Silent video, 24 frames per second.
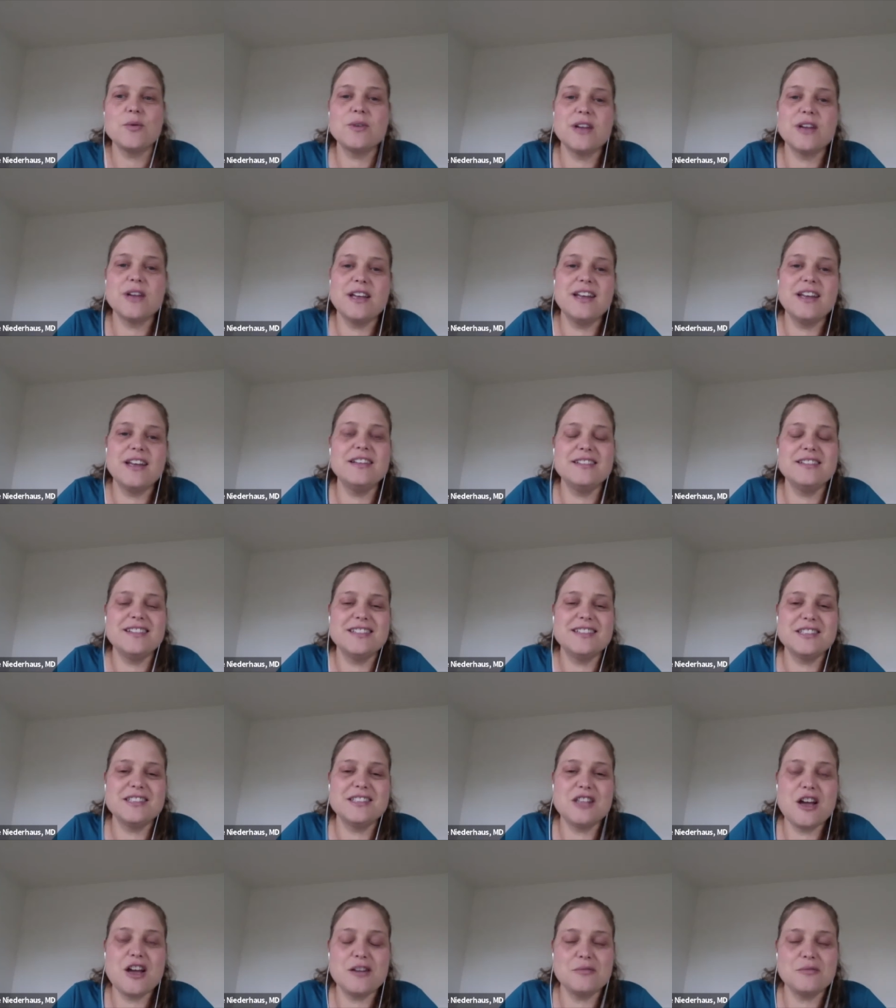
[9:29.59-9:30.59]
And it's
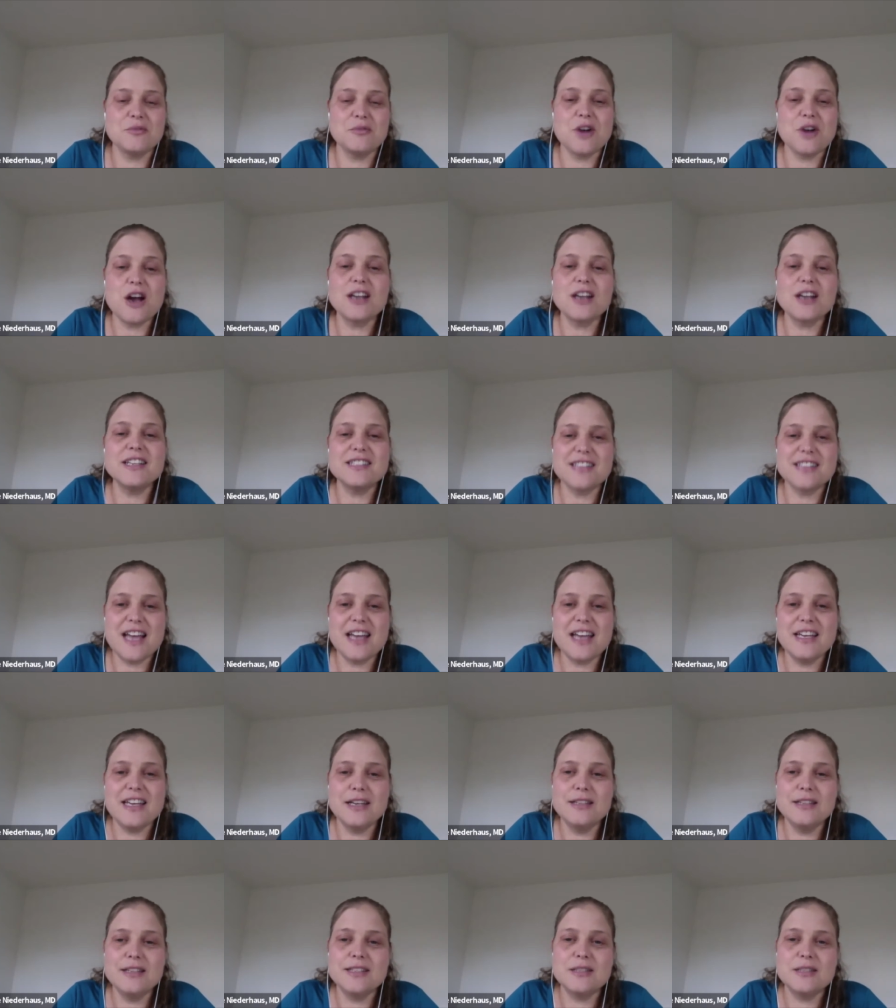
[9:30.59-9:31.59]
not rocket
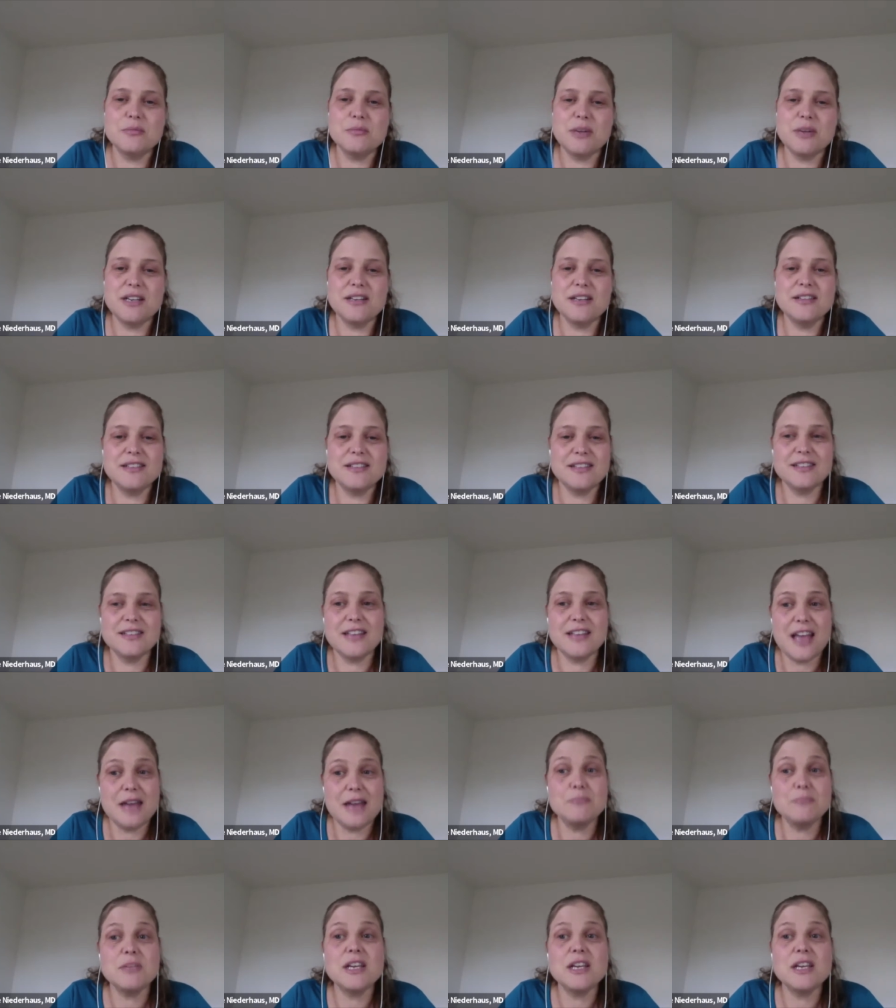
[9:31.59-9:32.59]
science, but it, it
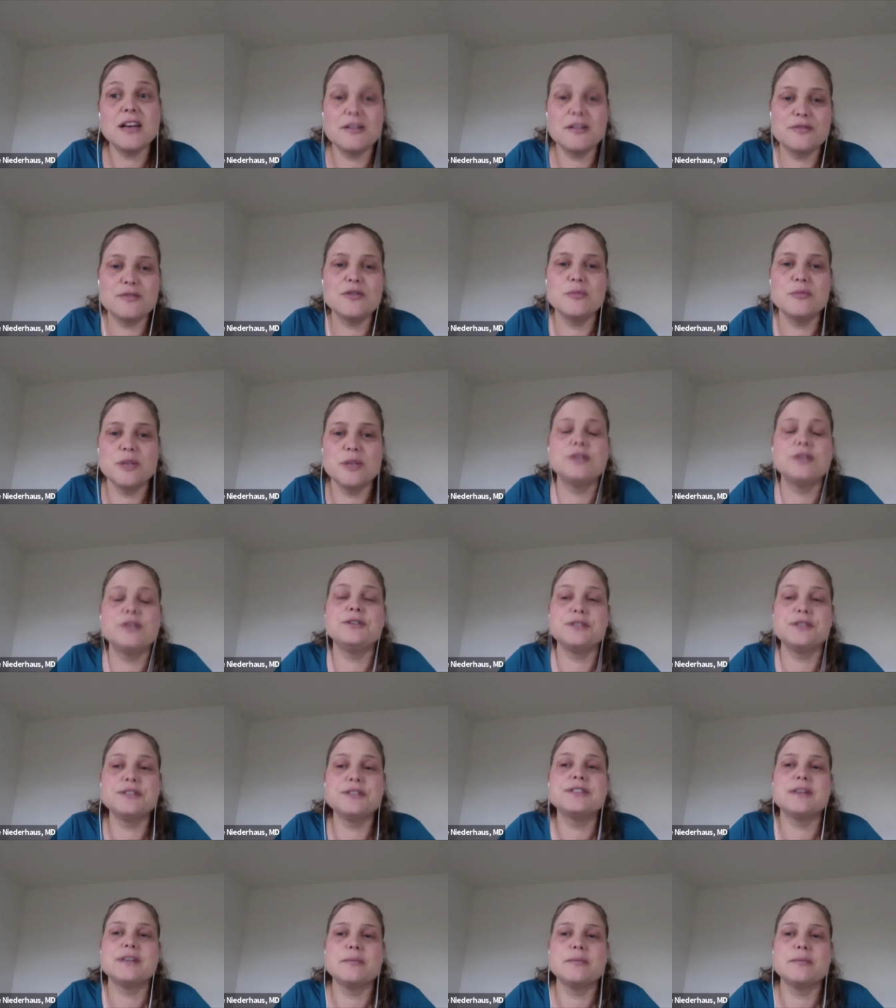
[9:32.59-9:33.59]
can be unfamiliar to
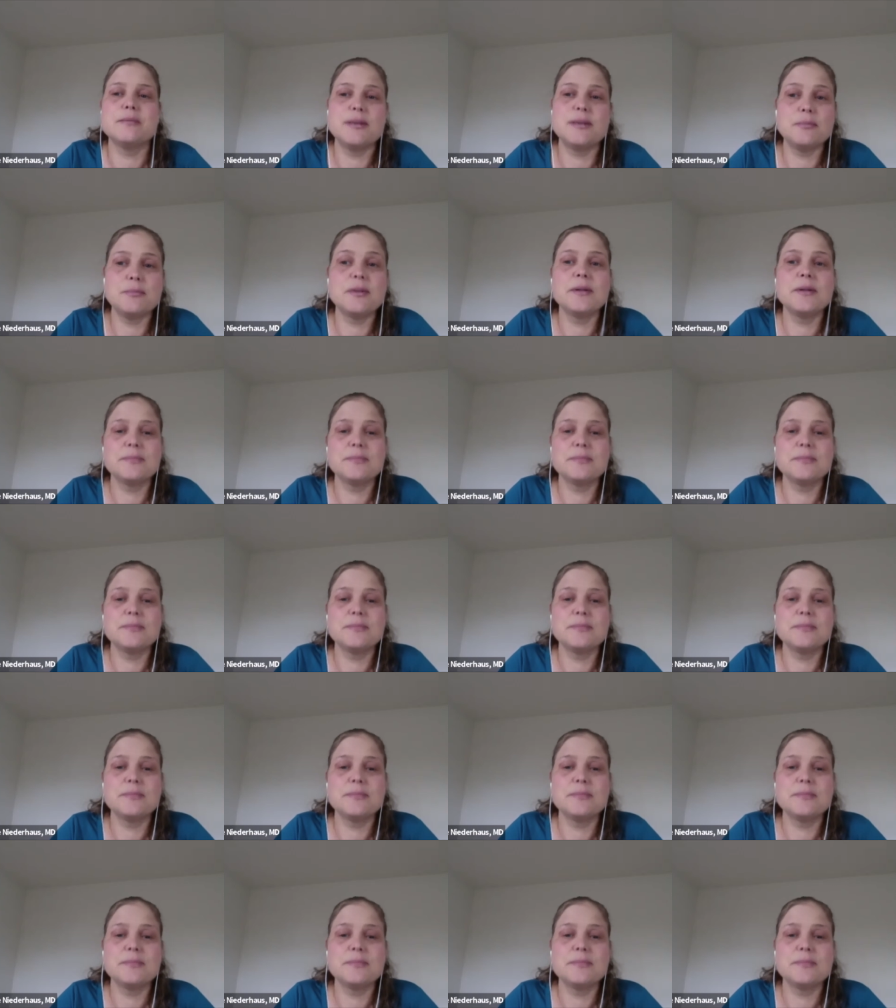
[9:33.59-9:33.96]
some people.